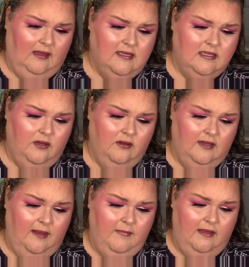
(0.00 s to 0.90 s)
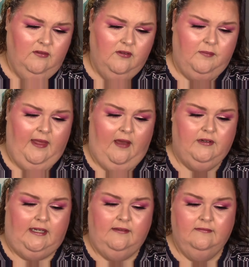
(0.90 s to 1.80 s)
So let me do some
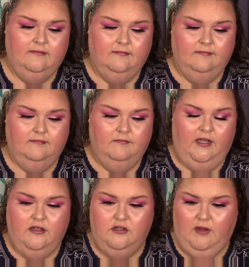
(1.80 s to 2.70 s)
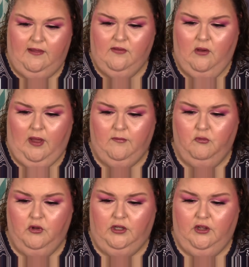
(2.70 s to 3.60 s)
counting because you guys know
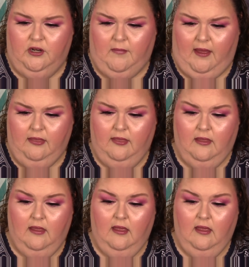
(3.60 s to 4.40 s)
I'm really good at math.